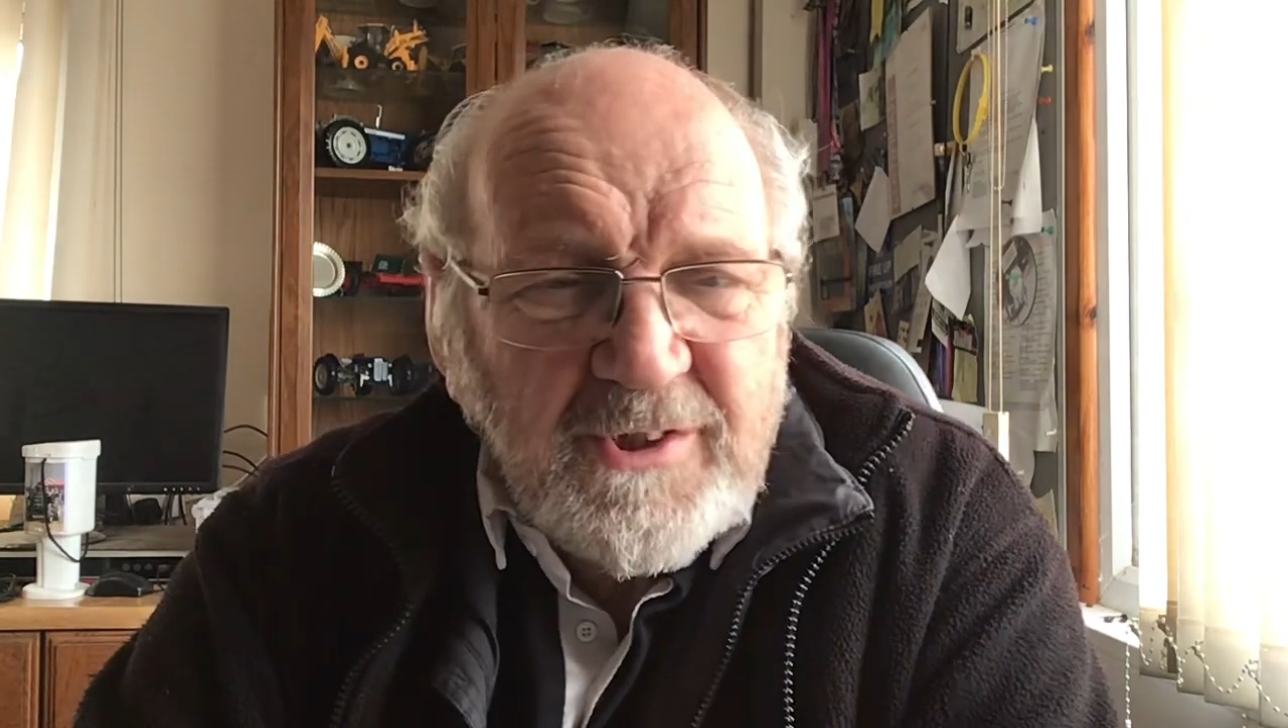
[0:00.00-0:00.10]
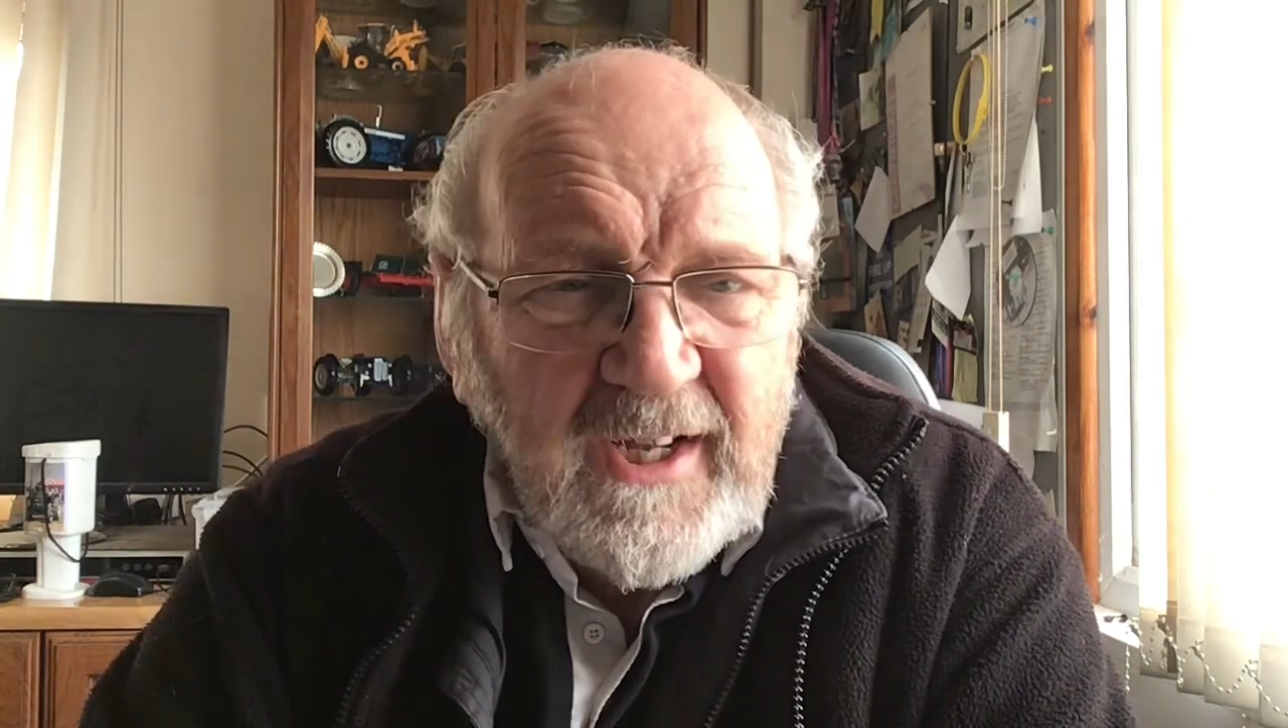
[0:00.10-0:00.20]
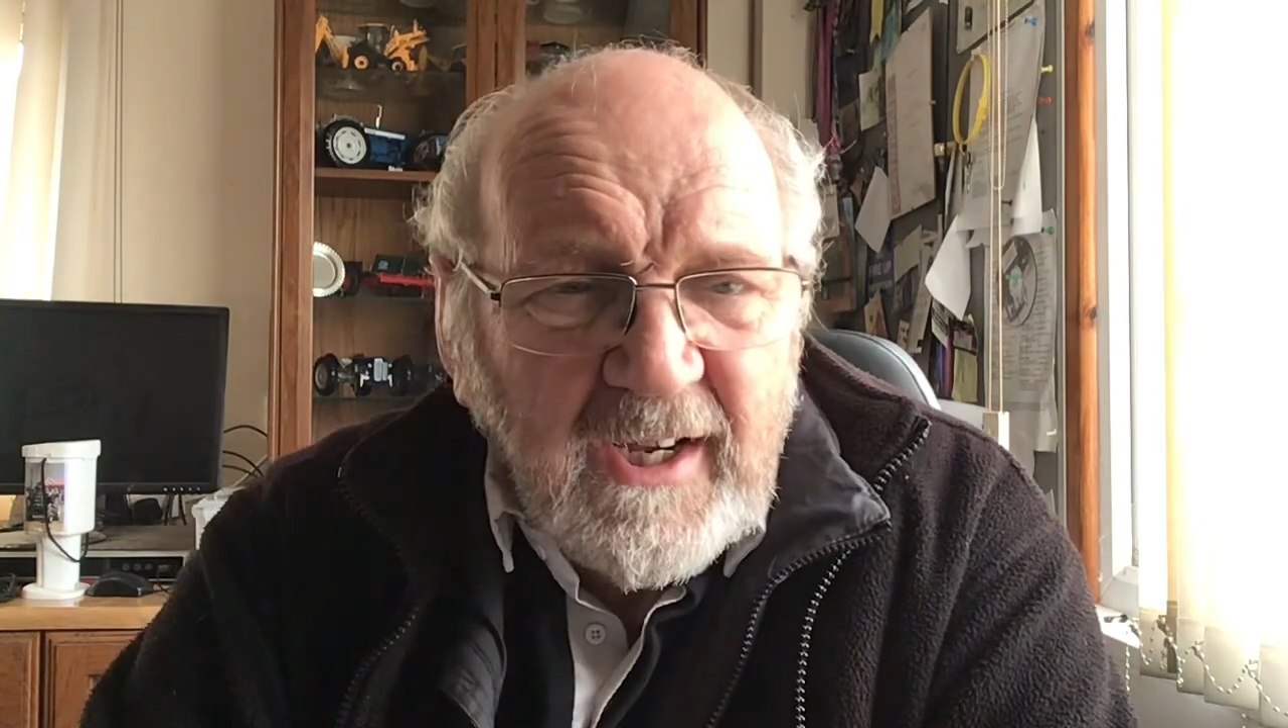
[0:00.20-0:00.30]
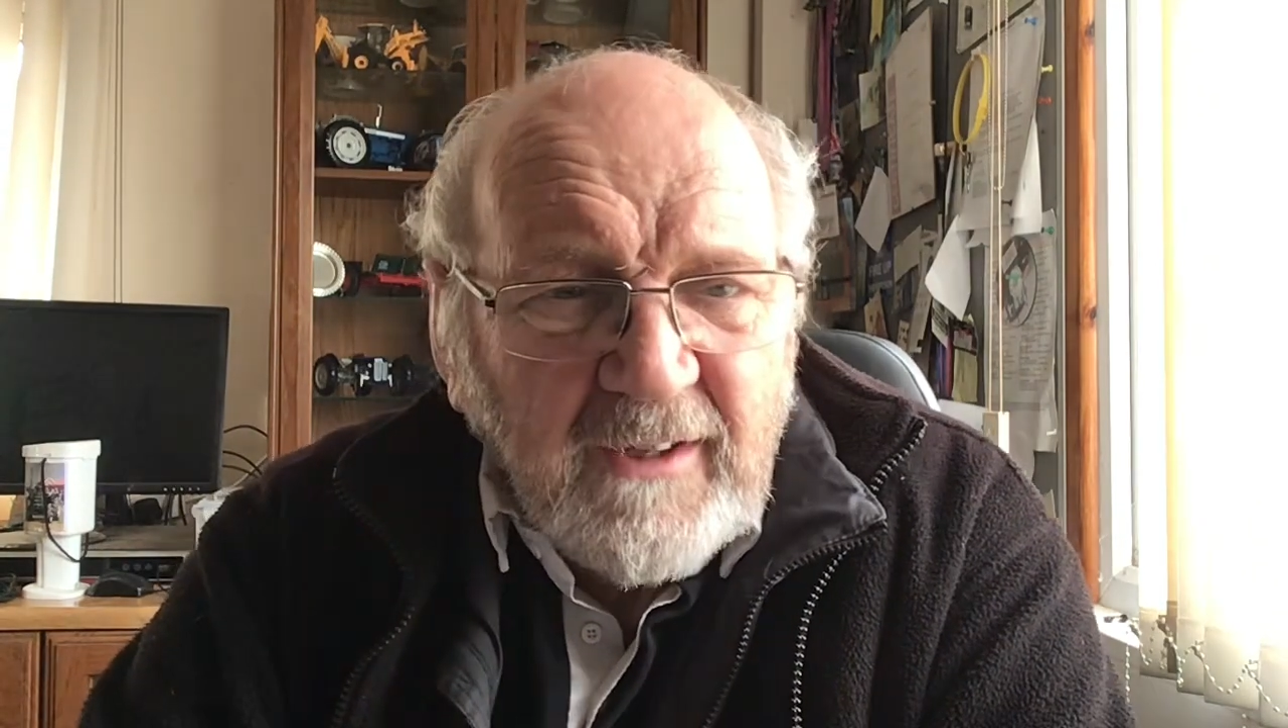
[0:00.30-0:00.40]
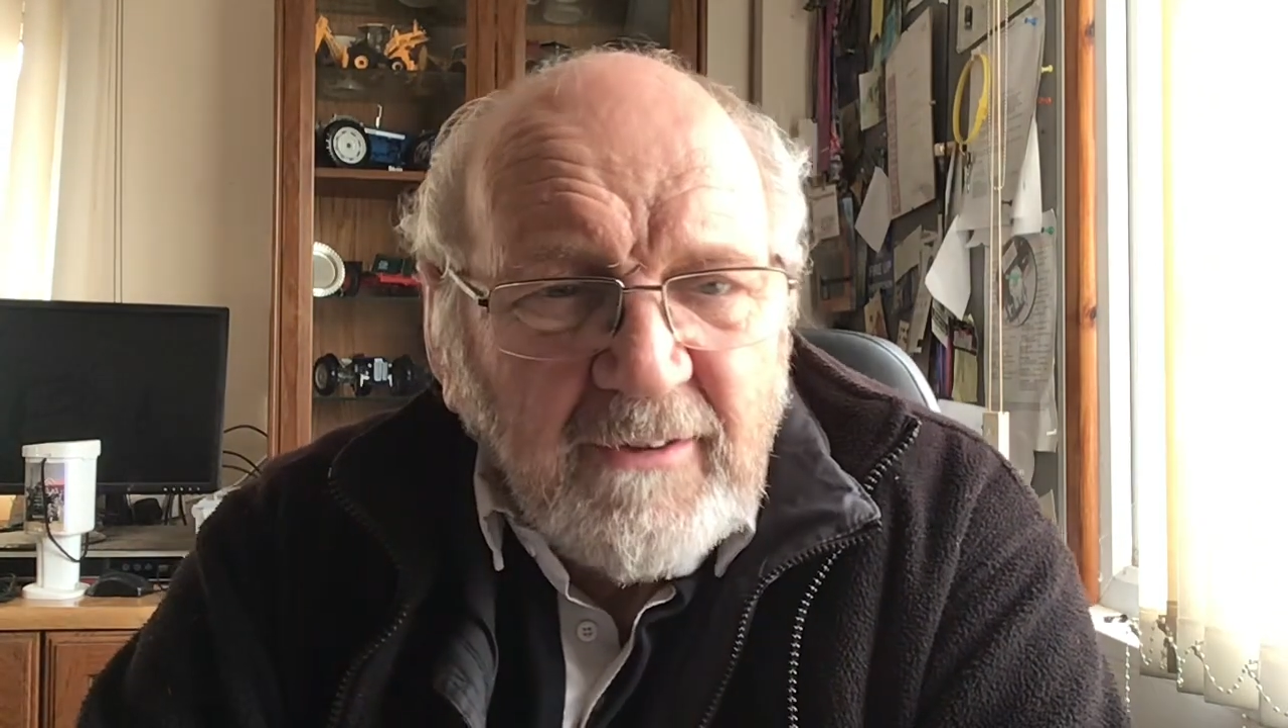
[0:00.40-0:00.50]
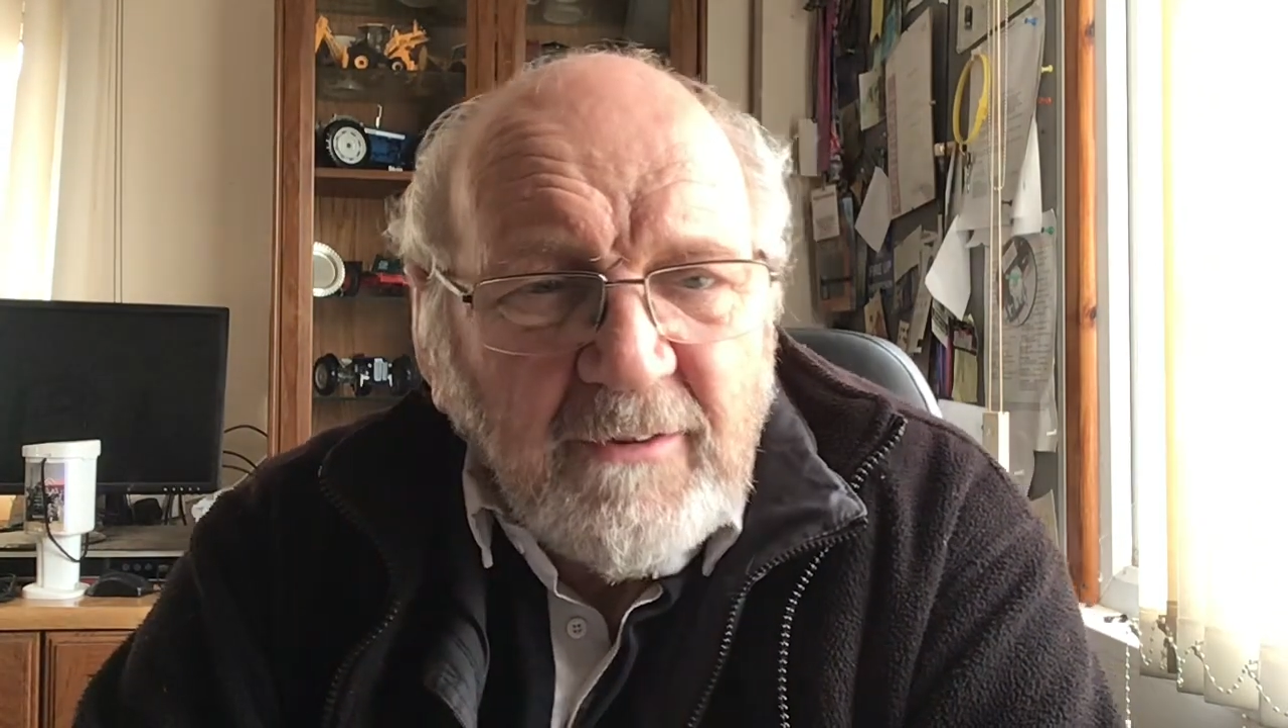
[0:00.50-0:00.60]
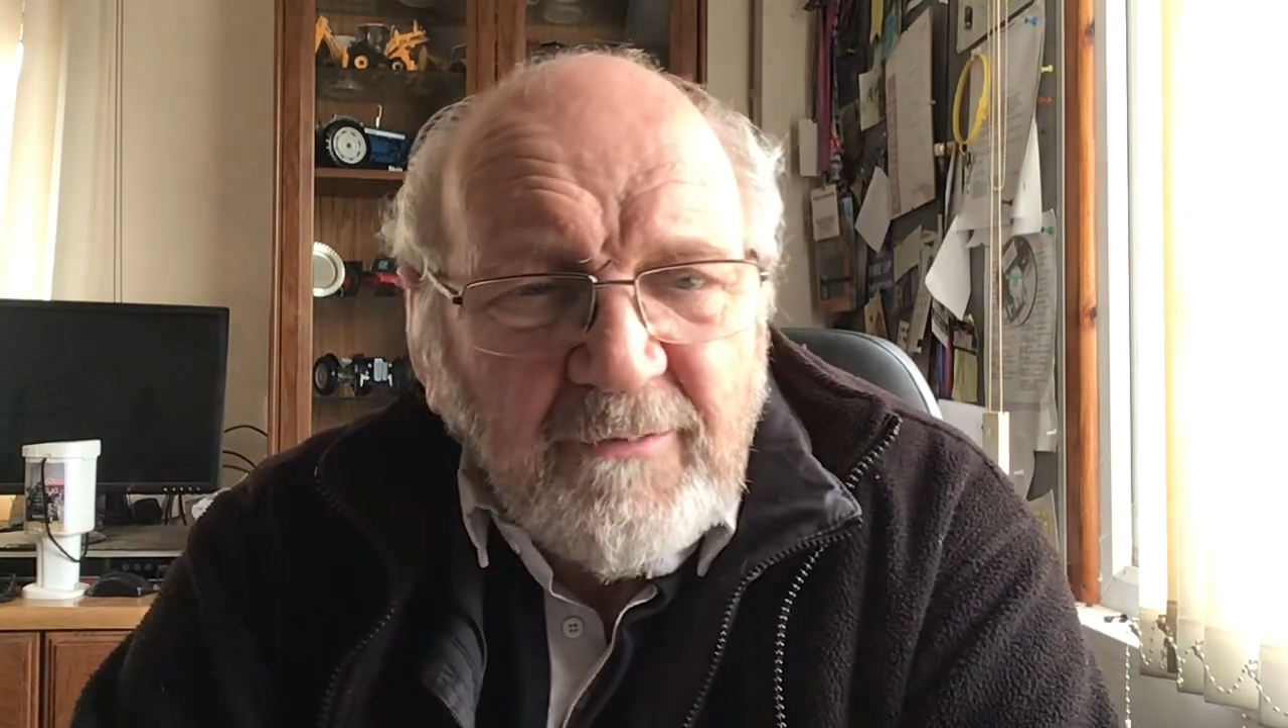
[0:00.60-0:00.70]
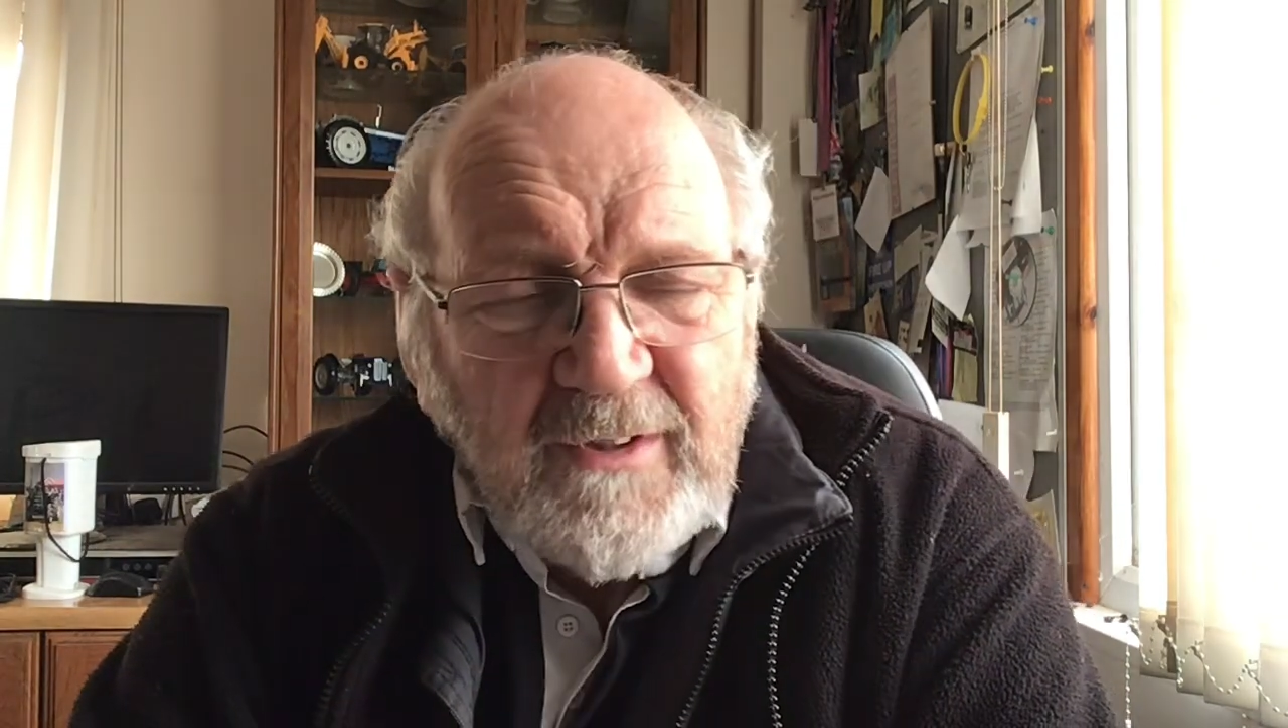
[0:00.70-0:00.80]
in anger,